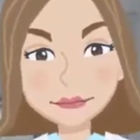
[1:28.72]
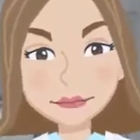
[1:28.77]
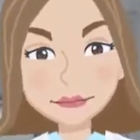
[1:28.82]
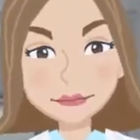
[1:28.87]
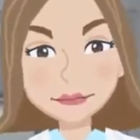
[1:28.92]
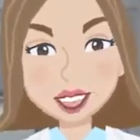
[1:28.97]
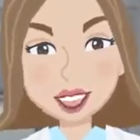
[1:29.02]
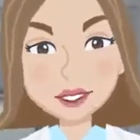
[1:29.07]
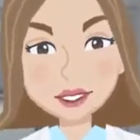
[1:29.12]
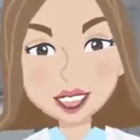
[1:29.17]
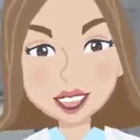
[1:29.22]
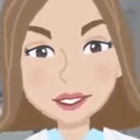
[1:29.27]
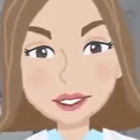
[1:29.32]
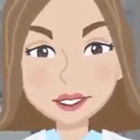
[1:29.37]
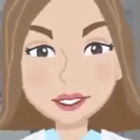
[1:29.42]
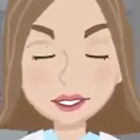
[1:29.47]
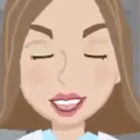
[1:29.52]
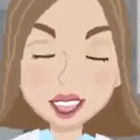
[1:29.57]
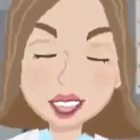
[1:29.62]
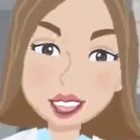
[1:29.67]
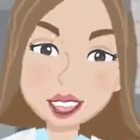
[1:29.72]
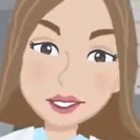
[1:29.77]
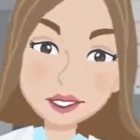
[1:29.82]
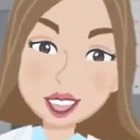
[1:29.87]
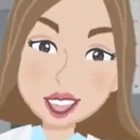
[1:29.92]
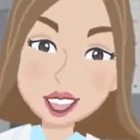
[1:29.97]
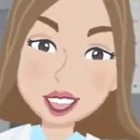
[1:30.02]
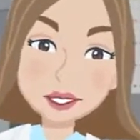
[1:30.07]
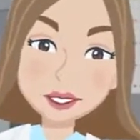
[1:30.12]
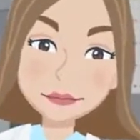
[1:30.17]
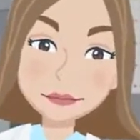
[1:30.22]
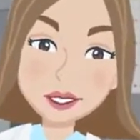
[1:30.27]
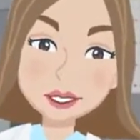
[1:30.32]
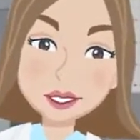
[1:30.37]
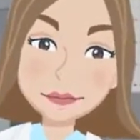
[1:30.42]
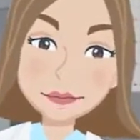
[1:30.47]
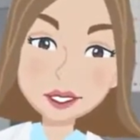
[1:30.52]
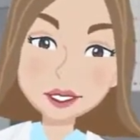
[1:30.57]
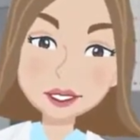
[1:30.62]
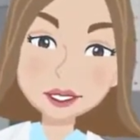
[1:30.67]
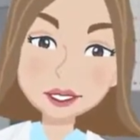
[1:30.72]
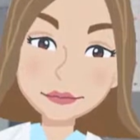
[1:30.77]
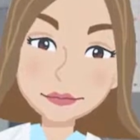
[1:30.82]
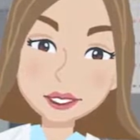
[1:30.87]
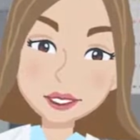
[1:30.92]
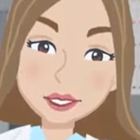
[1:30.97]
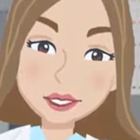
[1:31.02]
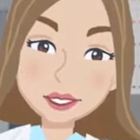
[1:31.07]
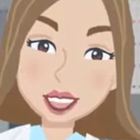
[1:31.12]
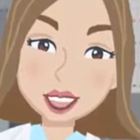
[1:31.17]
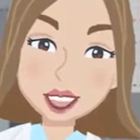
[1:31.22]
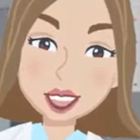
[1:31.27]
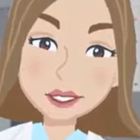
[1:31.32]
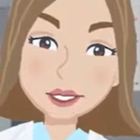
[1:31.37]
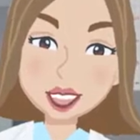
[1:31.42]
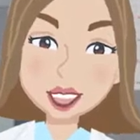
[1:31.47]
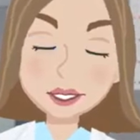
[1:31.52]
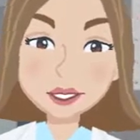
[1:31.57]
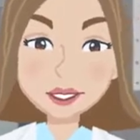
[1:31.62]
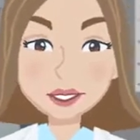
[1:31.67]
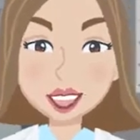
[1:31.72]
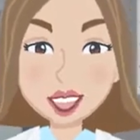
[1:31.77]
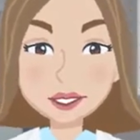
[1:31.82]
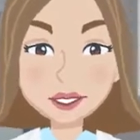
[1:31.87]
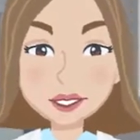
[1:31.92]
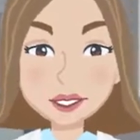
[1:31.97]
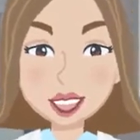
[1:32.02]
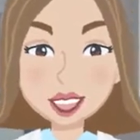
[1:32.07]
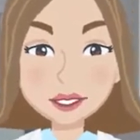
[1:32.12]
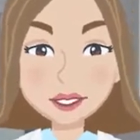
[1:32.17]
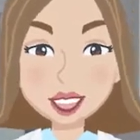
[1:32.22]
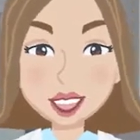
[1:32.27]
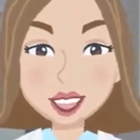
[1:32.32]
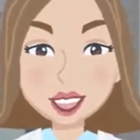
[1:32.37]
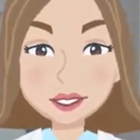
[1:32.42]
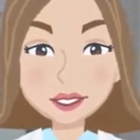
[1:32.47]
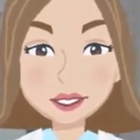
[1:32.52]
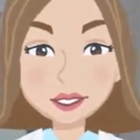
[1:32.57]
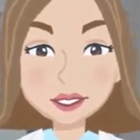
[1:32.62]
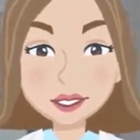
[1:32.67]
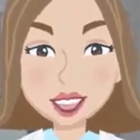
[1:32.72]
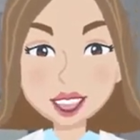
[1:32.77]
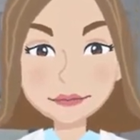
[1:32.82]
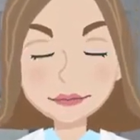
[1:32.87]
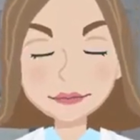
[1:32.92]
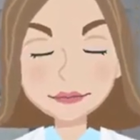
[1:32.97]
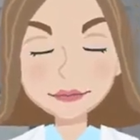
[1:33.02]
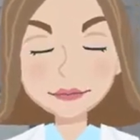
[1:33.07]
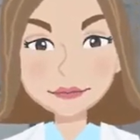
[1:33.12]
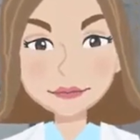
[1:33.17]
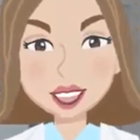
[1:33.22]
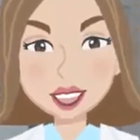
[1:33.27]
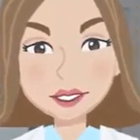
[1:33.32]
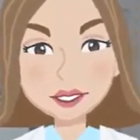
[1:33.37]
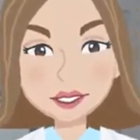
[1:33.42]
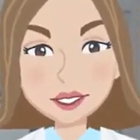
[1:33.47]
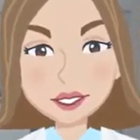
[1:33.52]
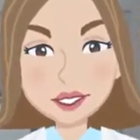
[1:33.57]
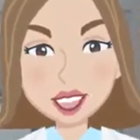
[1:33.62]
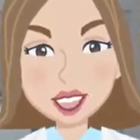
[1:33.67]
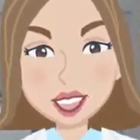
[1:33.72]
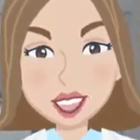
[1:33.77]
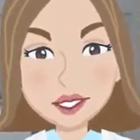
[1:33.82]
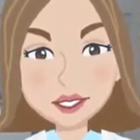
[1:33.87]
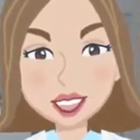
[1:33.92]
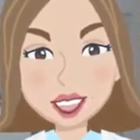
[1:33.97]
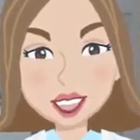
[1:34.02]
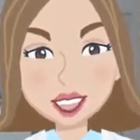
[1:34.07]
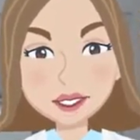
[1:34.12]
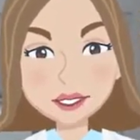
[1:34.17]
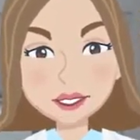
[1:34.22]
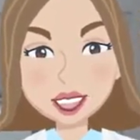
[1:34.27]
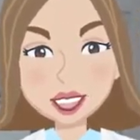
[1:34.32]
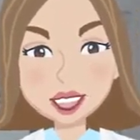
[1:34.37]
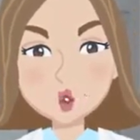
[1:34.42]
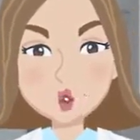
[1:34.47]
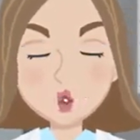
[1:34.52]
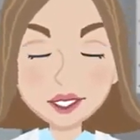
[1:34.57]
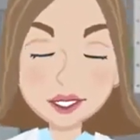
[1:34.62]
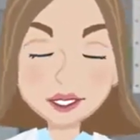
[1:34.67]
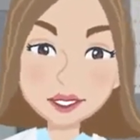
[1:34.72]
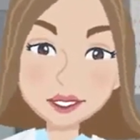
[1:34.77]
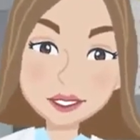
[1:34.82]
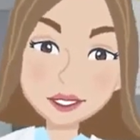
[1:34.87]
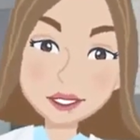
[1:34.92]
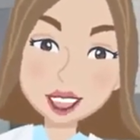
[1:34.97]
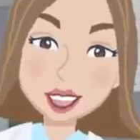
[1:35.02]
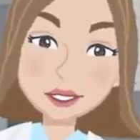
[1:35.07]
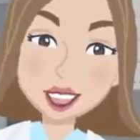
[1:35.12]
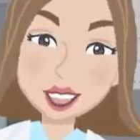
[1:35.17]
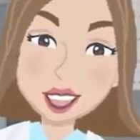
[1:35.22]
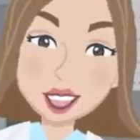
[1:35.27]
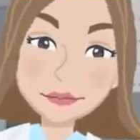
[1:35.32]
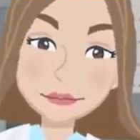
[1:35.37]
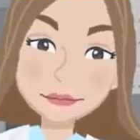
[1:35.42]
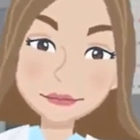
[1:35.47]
This means they may benefit from a pre-incubation at 37 degrees before you add the rest of the markers in the panel.